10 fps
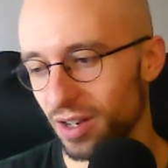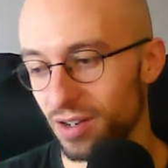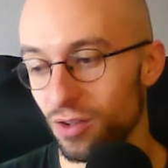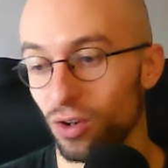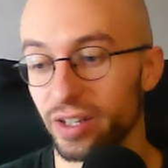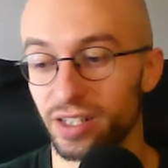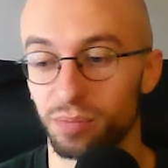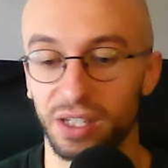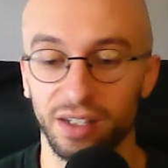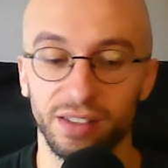not least
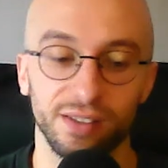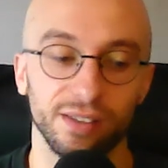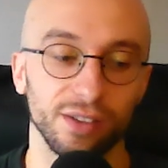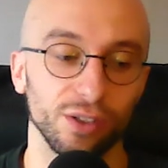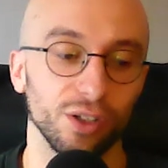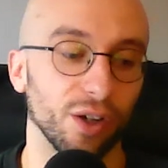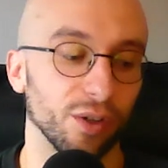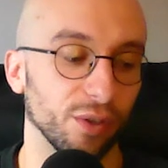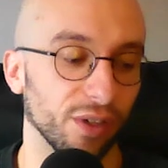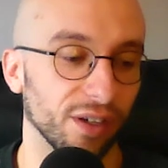because you
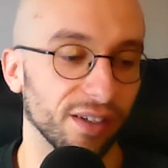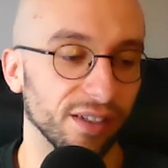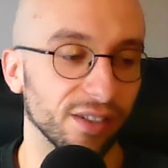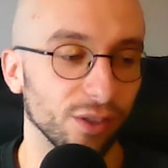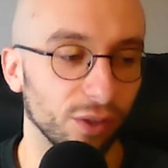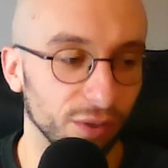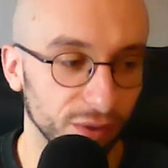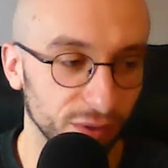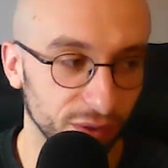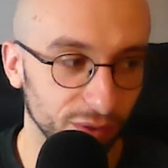know that it's not
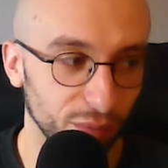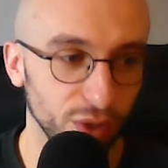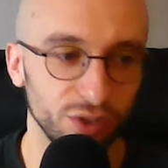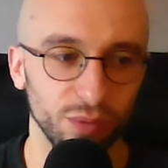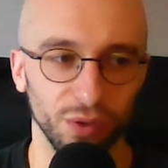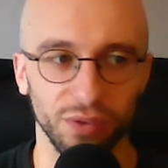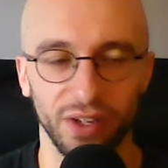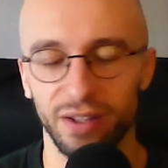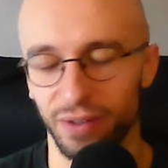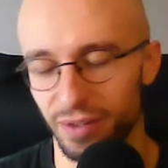possible
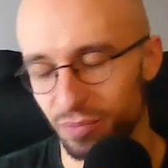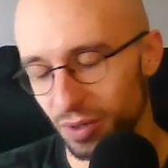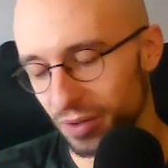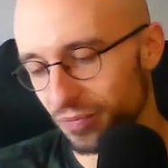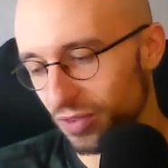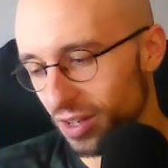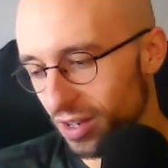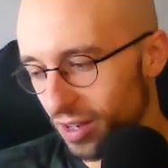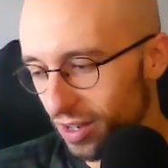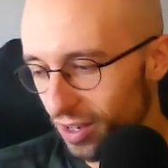anyway but
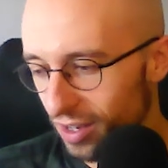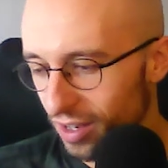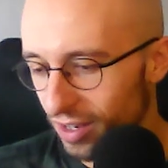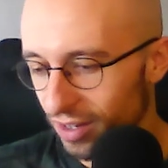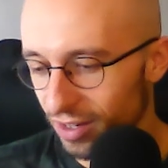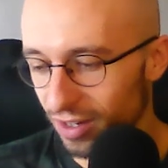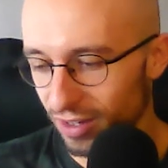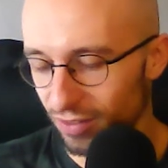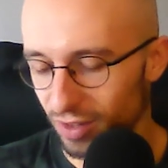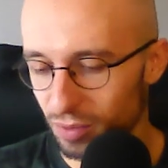you know
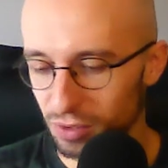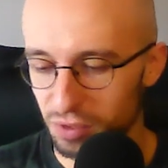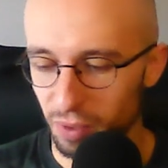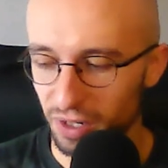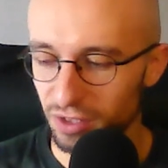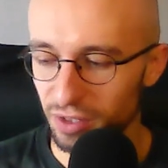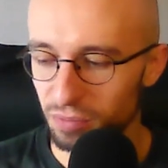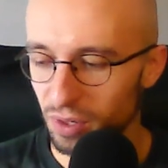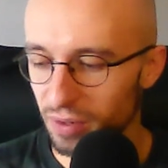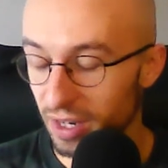you have like bills to pay and shit
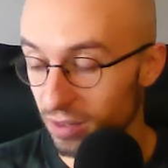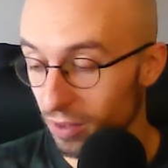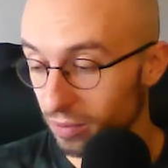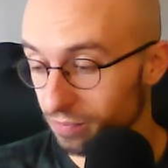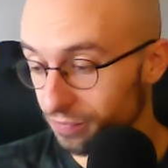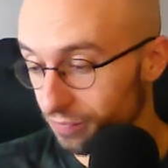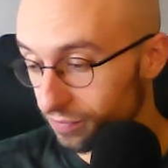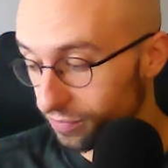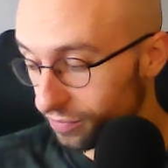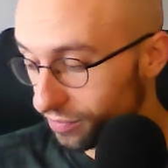but anyway
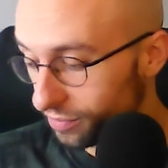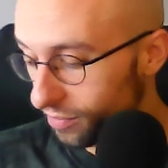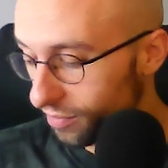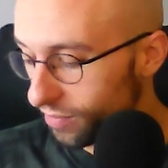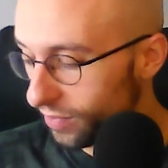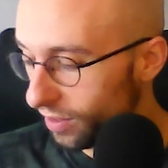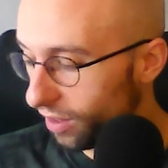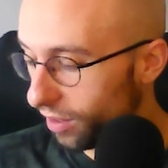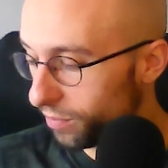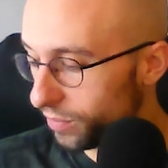
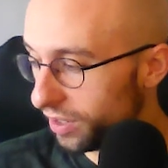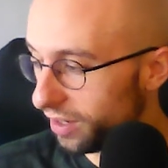um